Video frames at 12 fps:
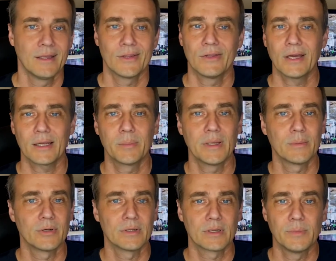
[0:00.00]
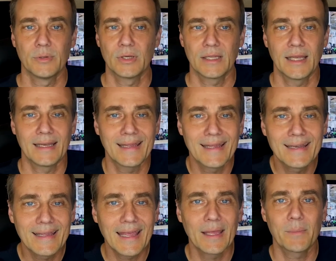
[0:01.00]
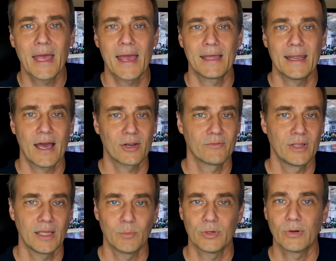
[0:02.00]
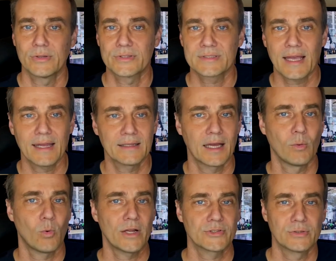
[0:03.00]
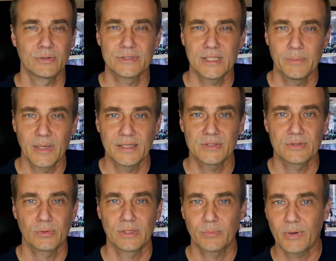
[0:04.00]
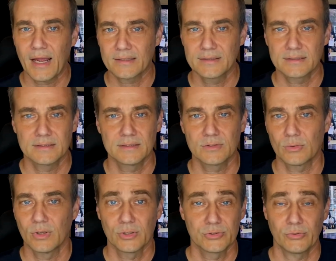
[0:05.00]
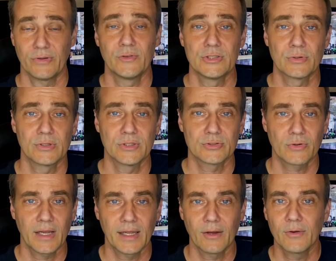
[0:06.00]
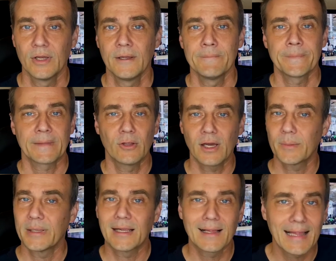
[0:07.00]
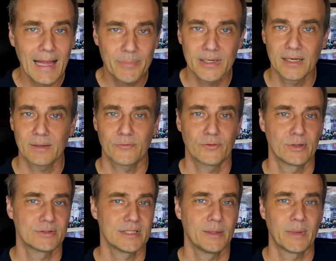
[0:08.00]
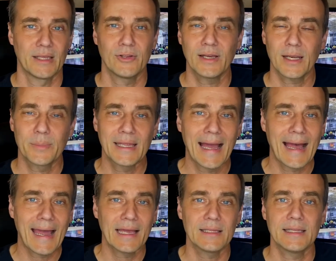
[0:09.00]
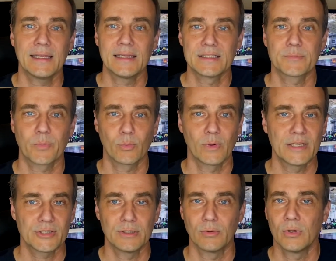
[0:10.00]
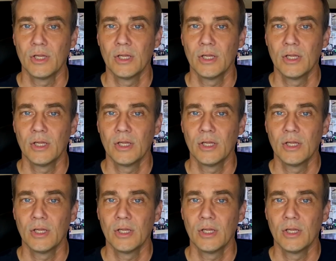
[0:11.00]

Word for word: You got to be able to communicate in game and out of game. When you're on the sideline watching your teammates during practices or even during the tryout, you got to be clapping it up for your teammate. You got to be highly inspirational.